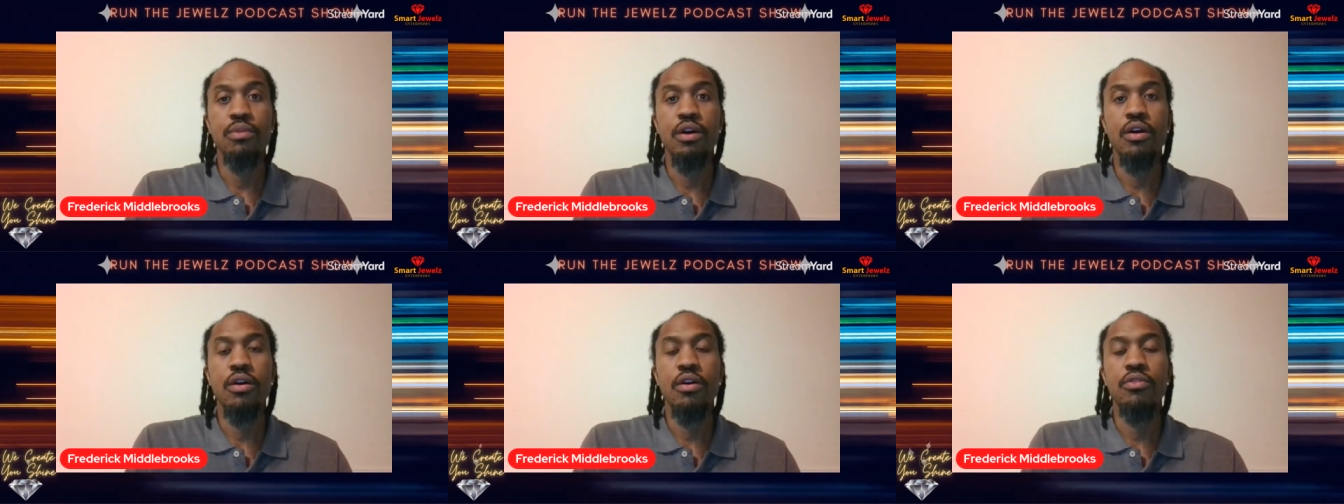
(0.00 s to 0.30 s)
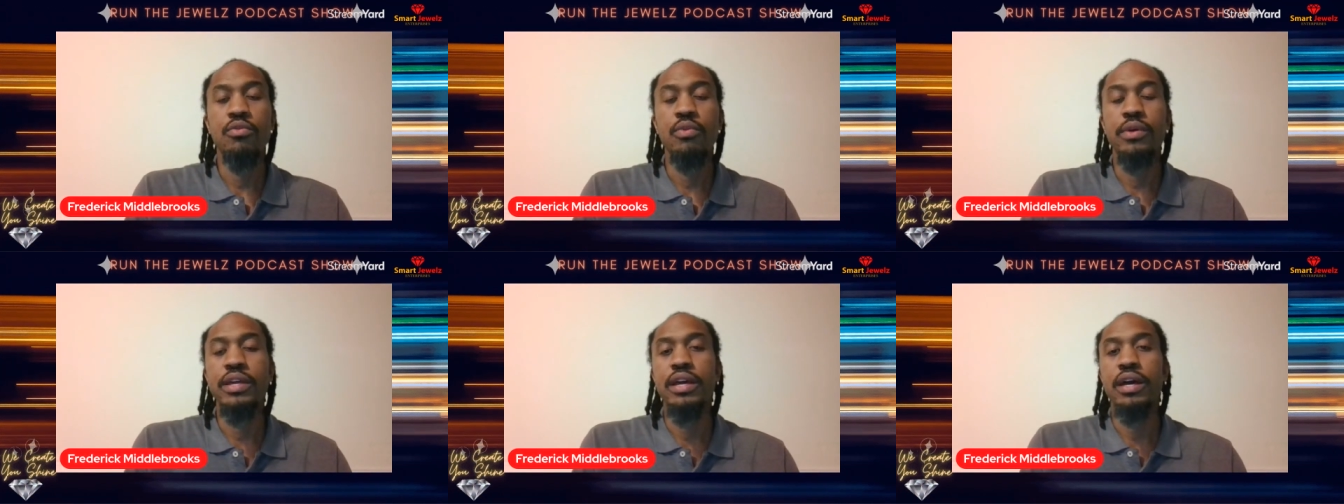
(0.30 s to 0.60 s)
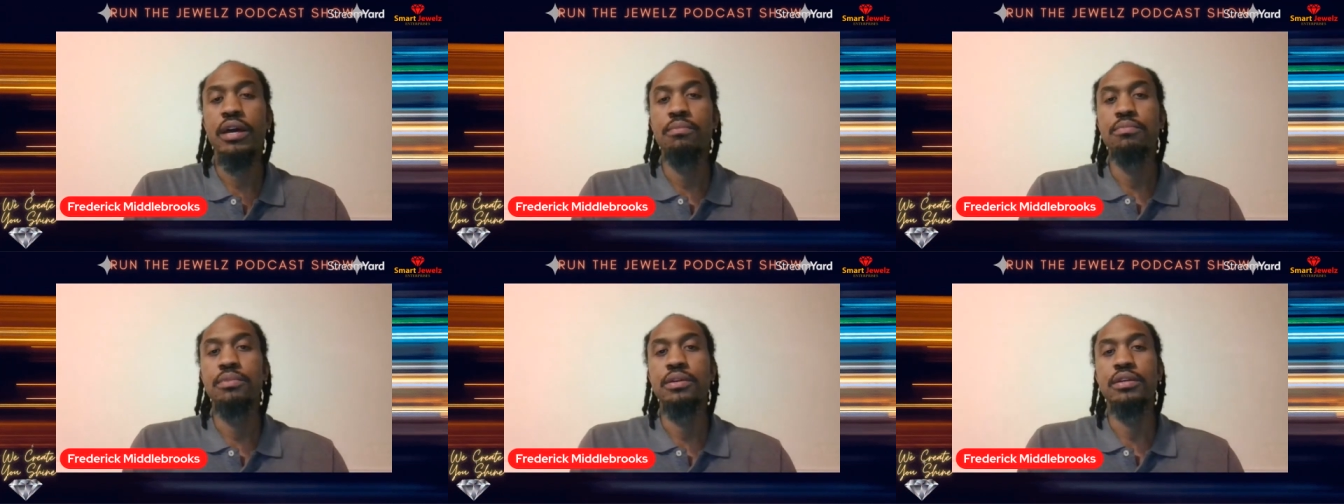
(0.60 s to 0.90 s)
all the way
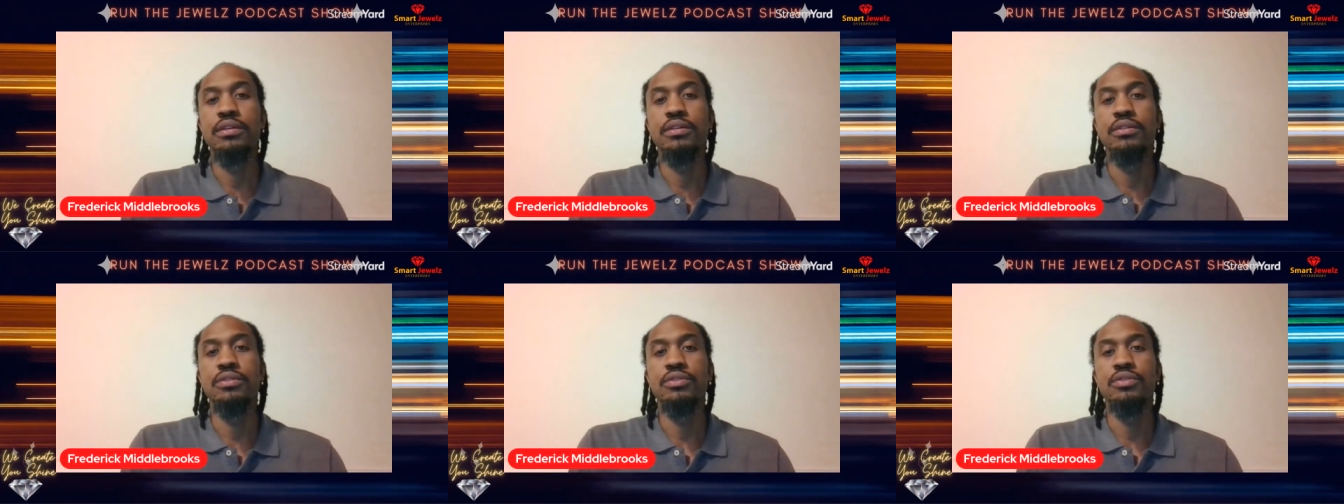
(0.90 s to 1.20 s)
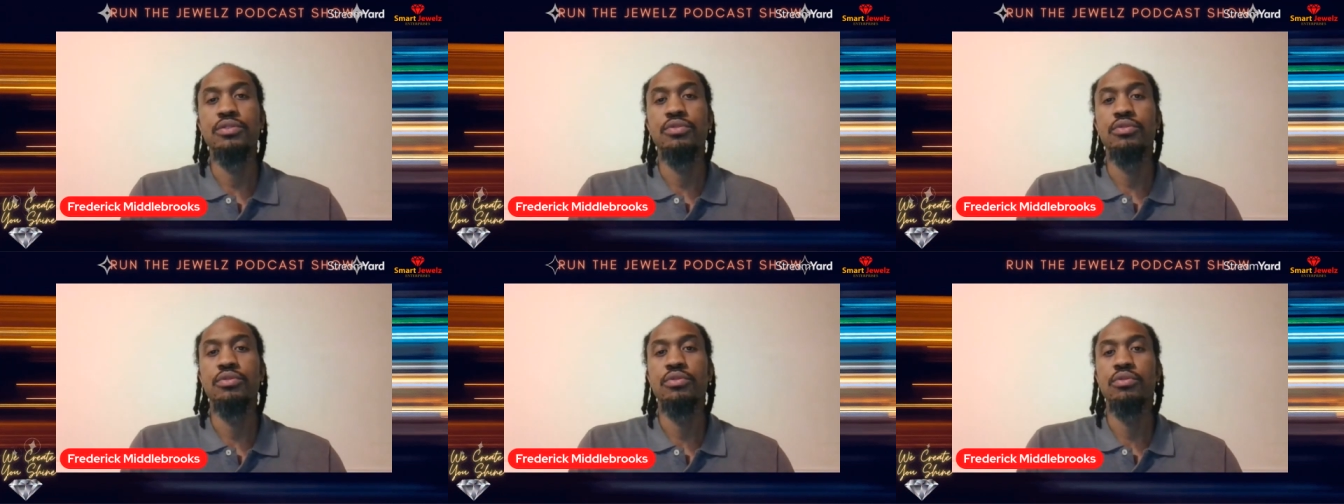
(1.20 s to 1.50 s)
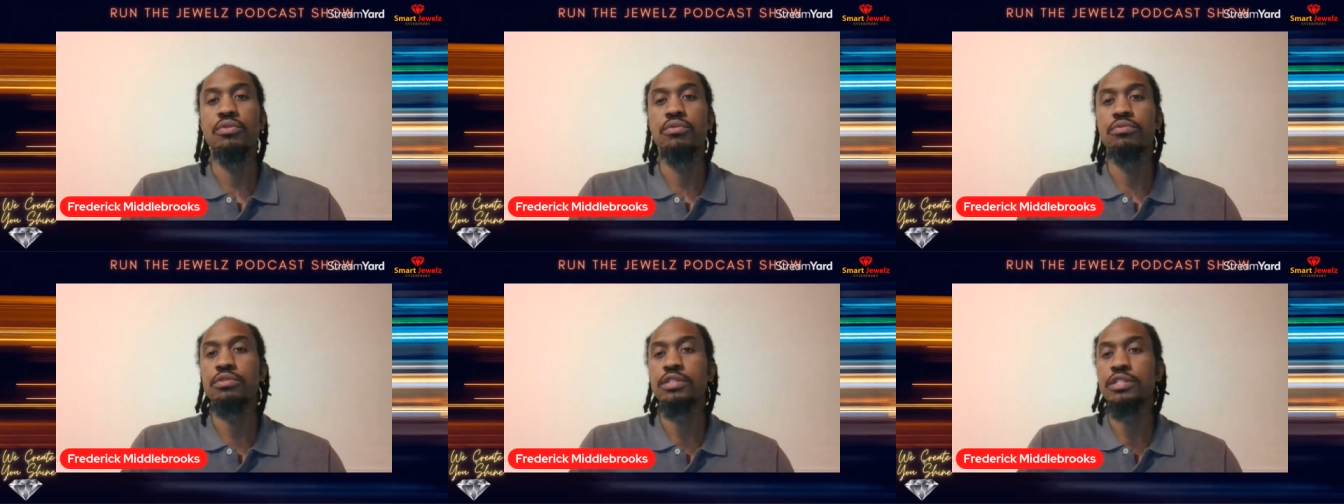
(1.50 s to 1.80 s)
up
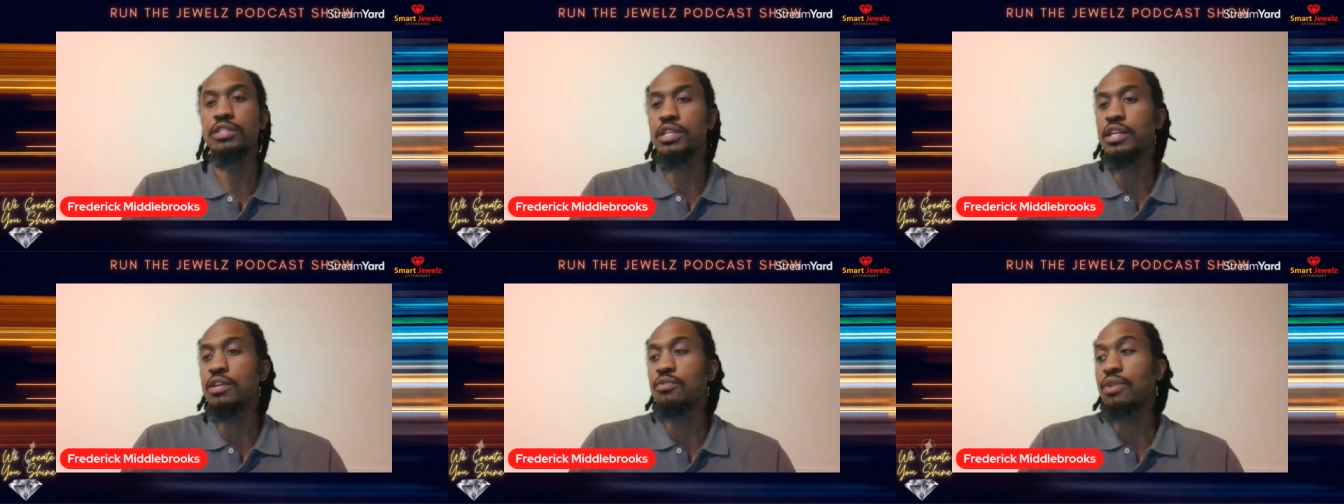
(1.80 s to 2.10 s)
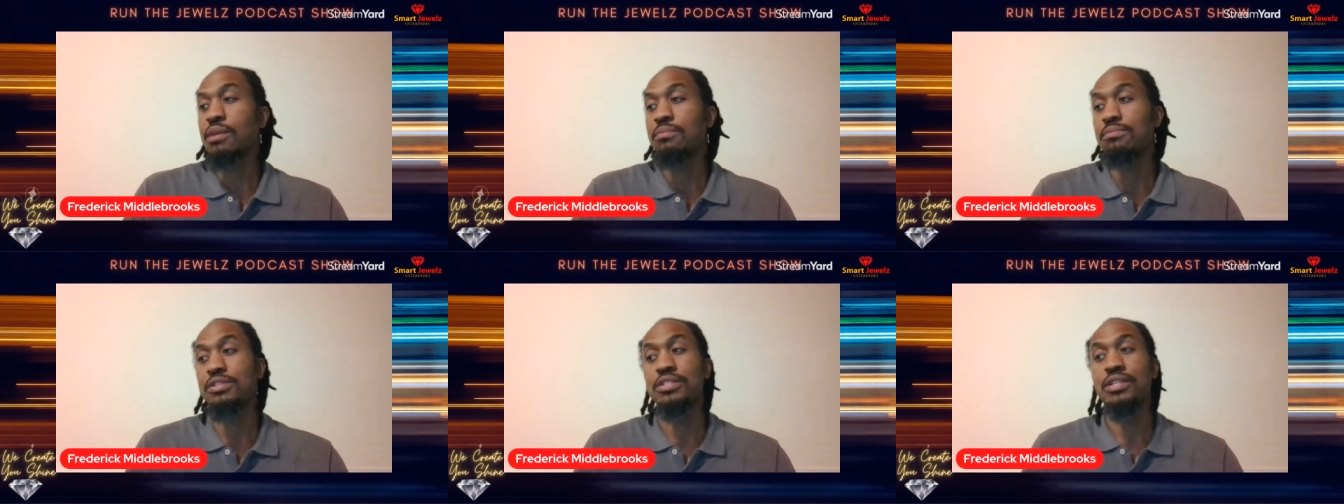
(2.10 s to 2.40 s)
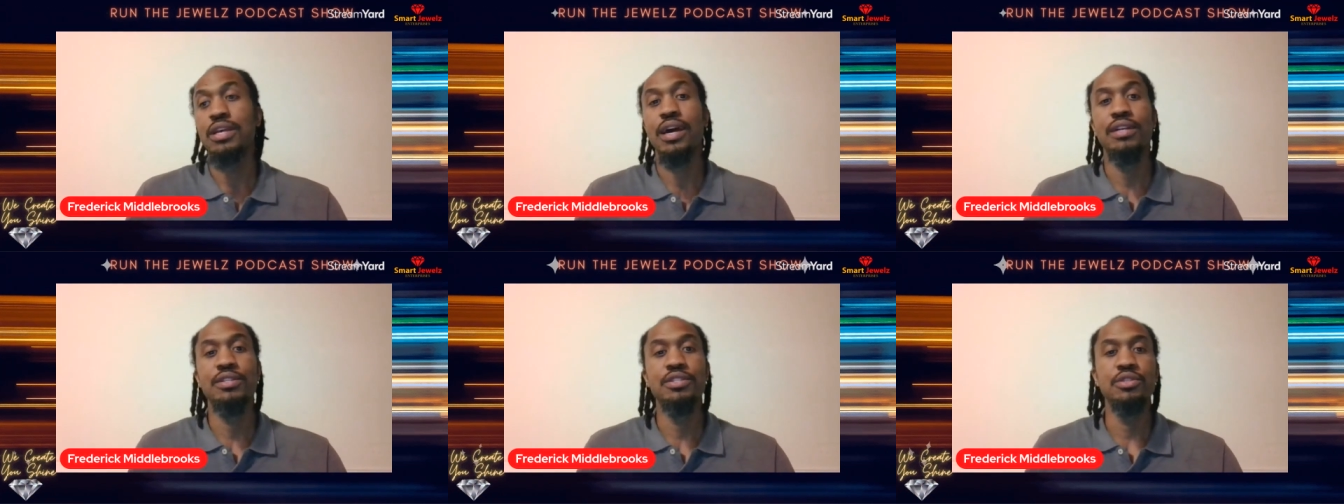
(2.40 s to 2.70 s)
until sitting right
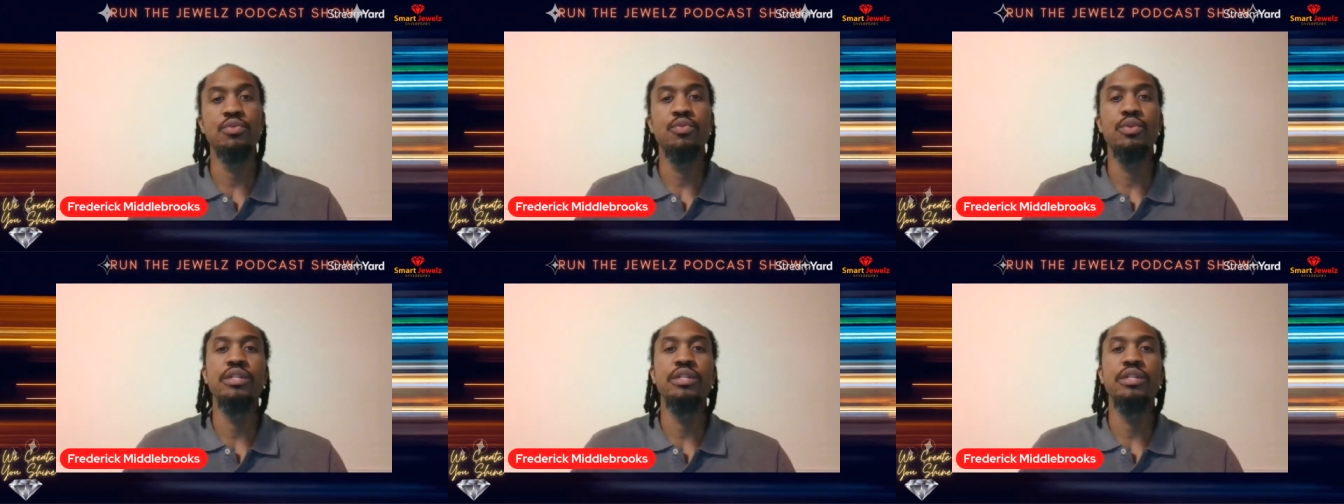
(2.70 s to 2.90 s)
beside you when